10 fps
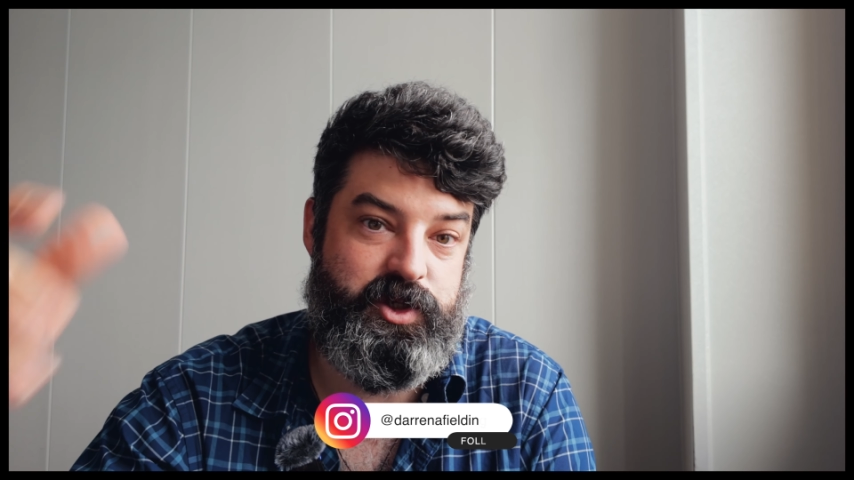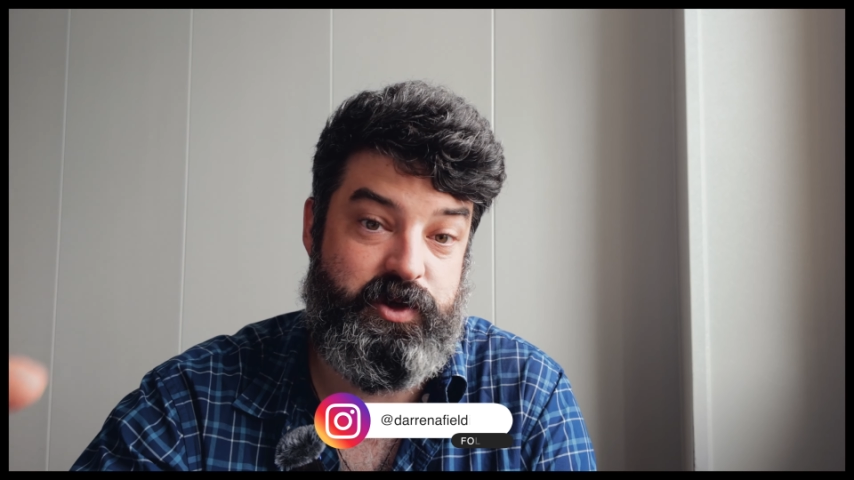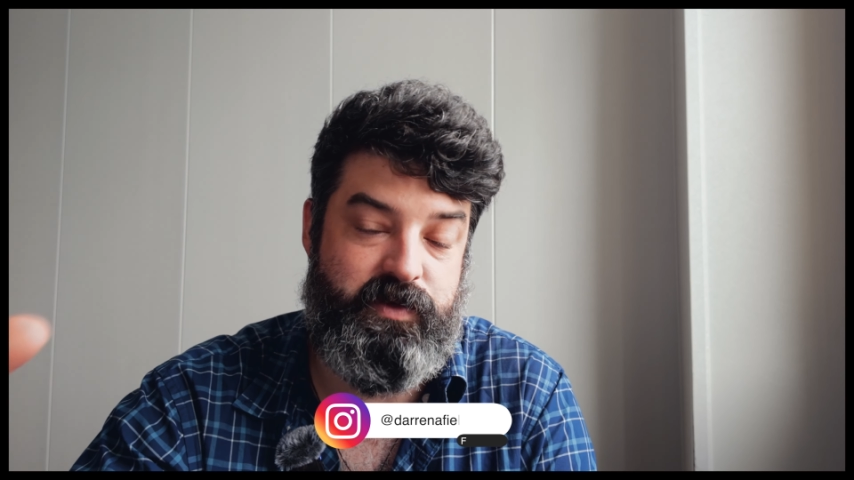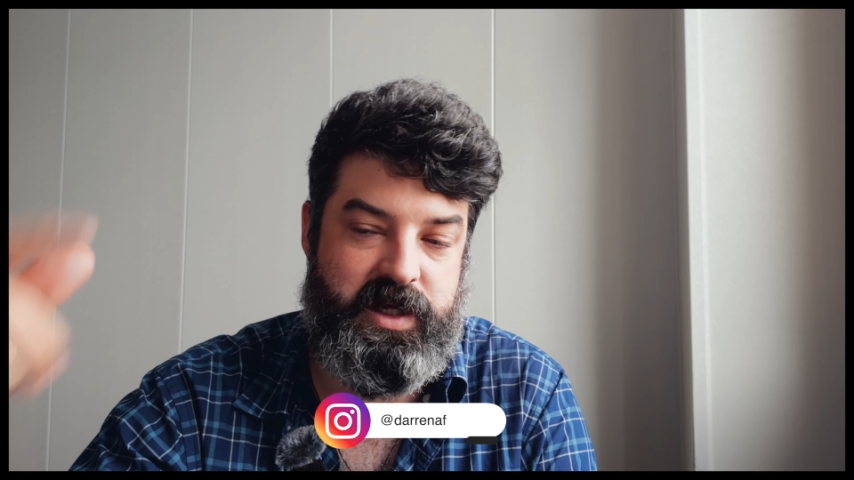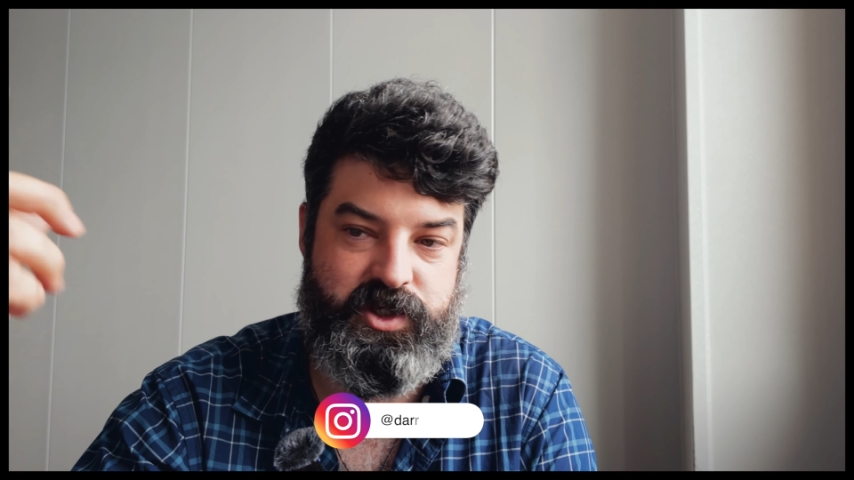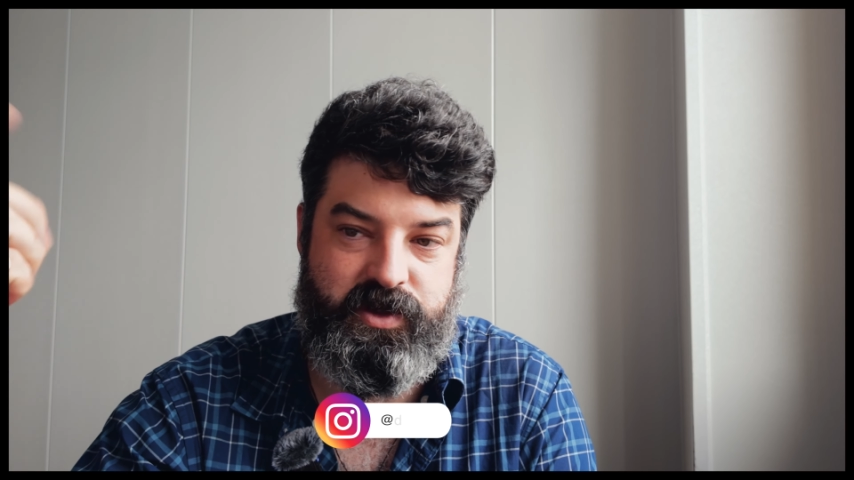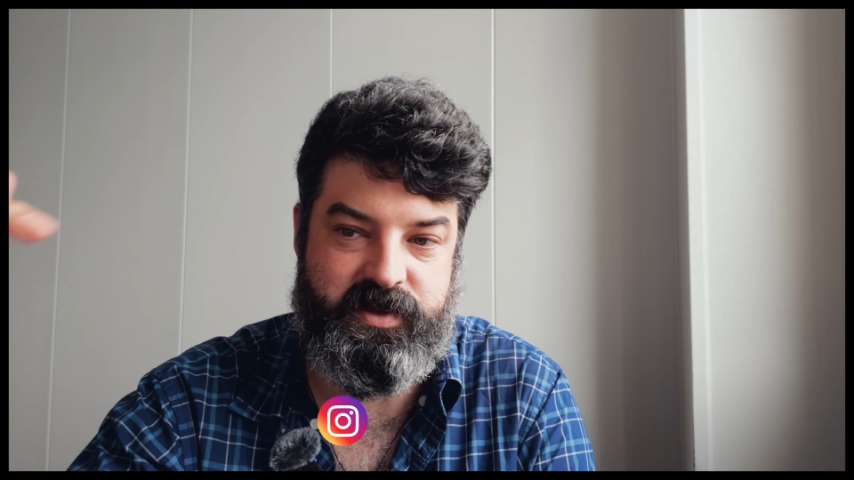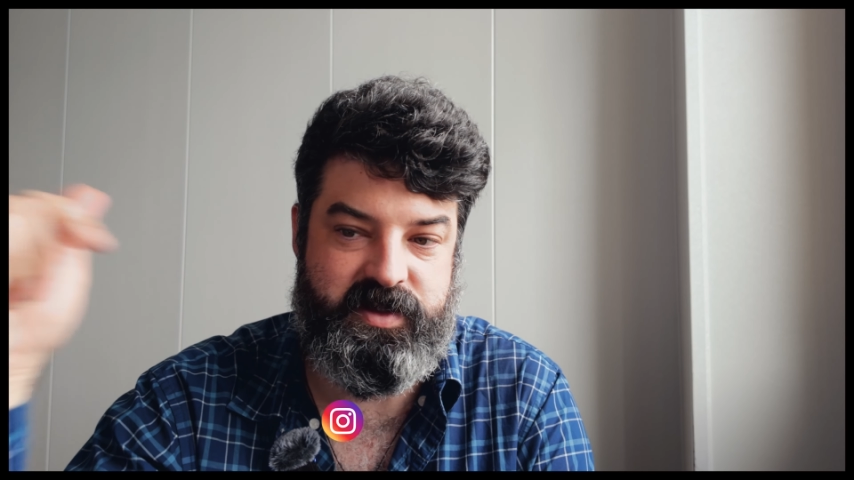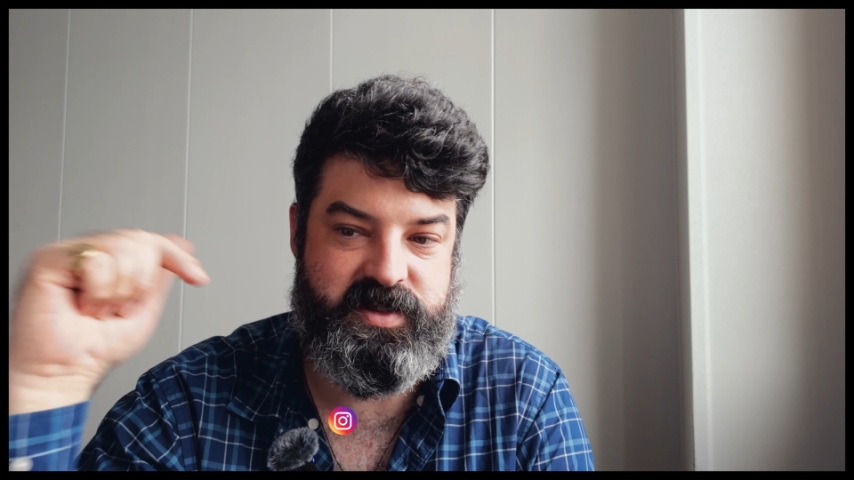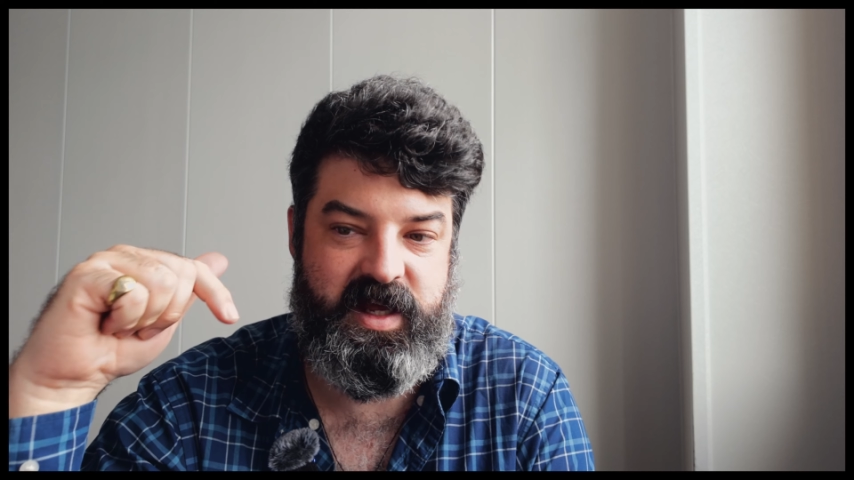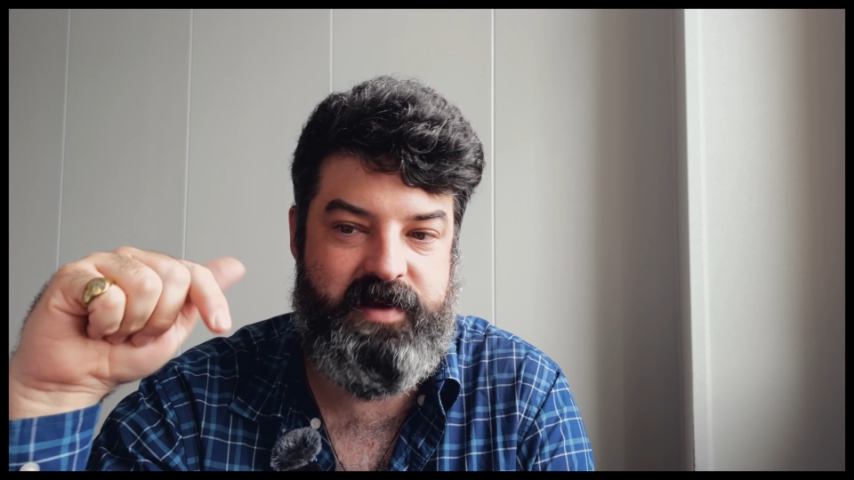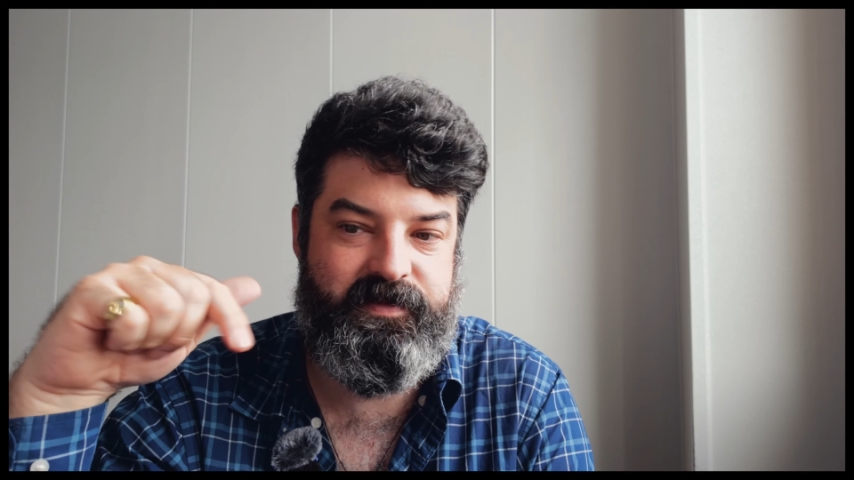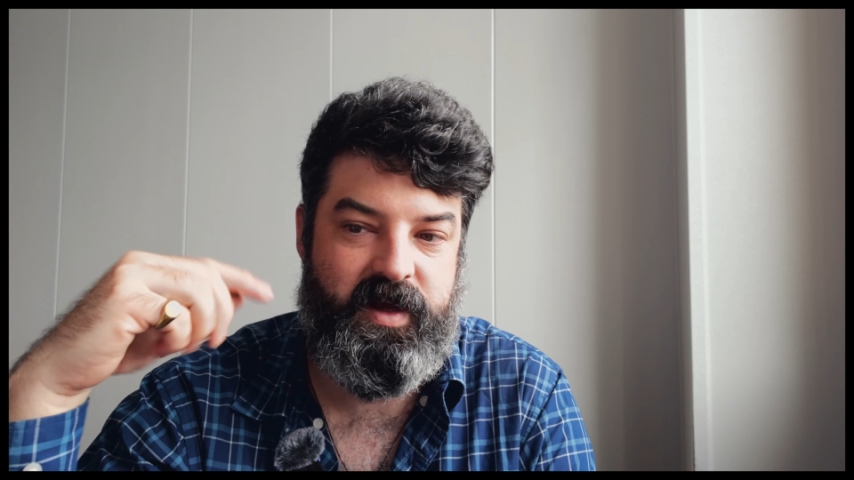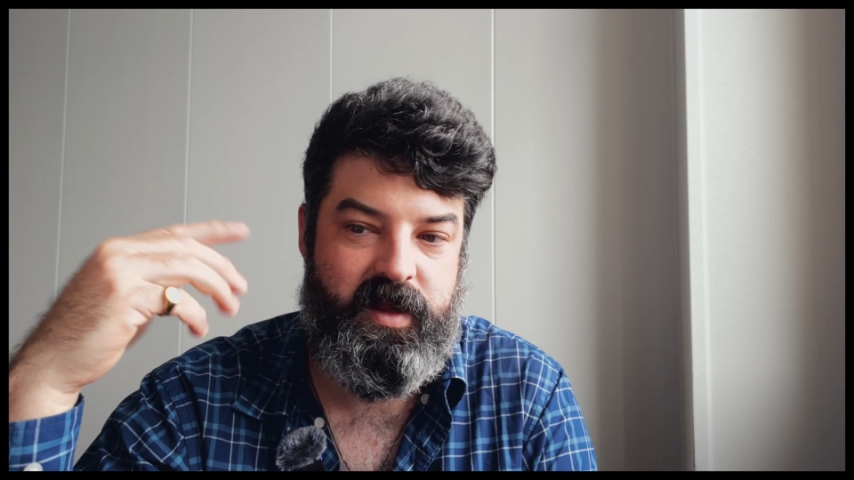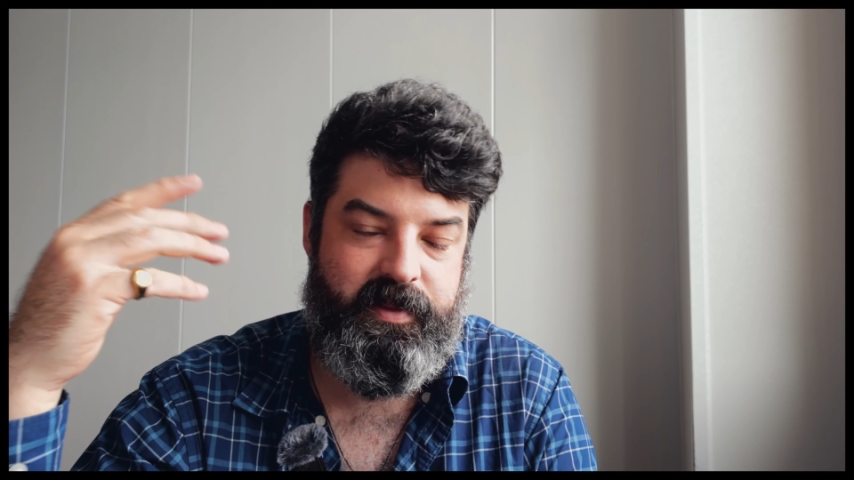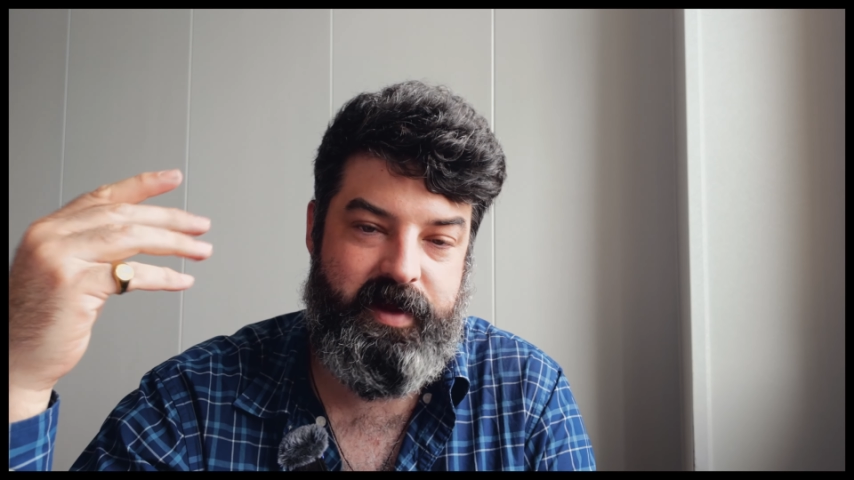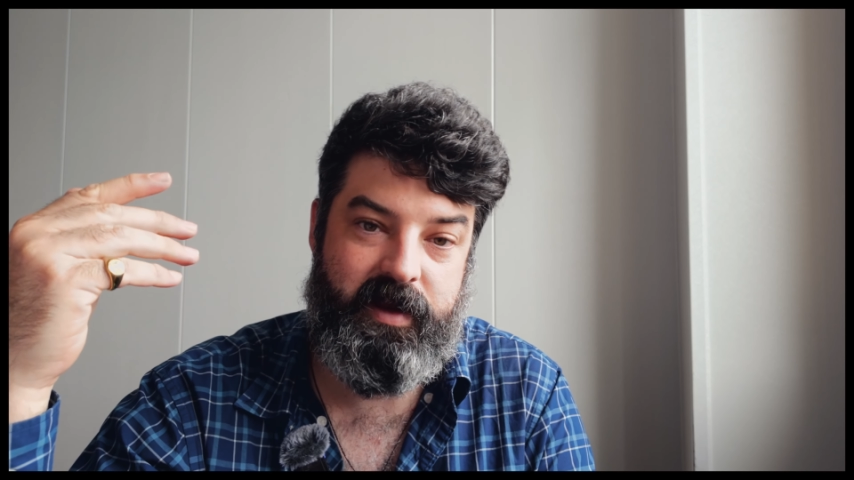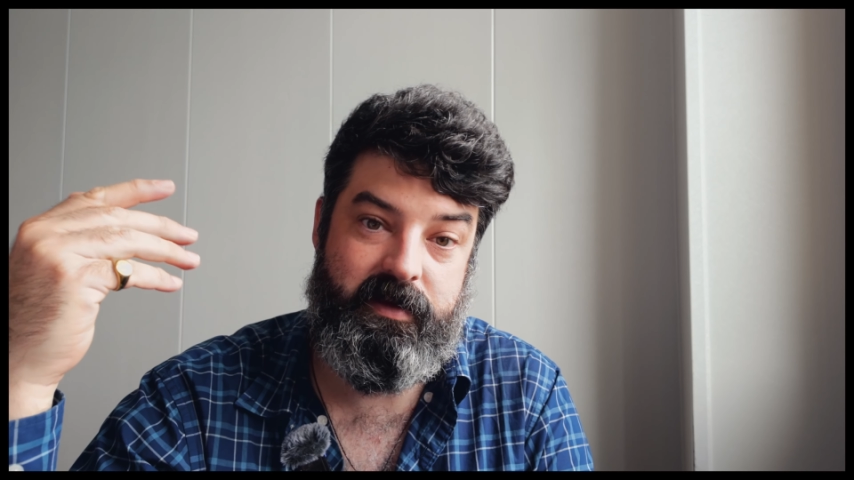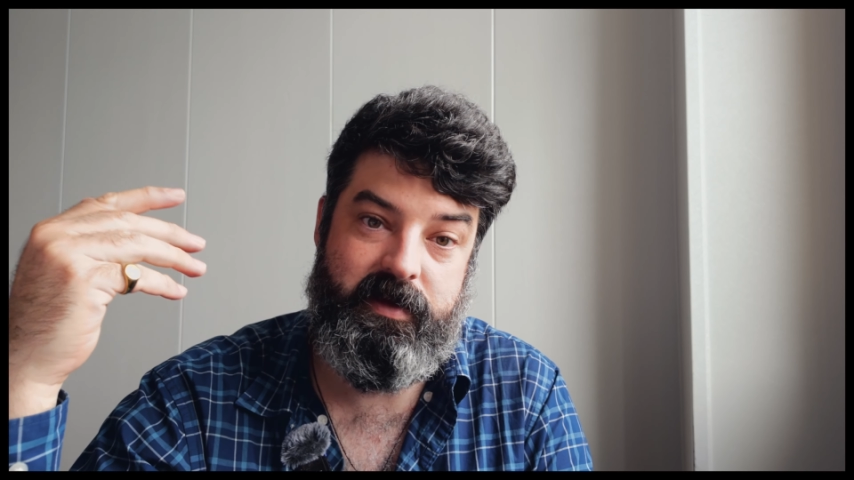screenshot and save that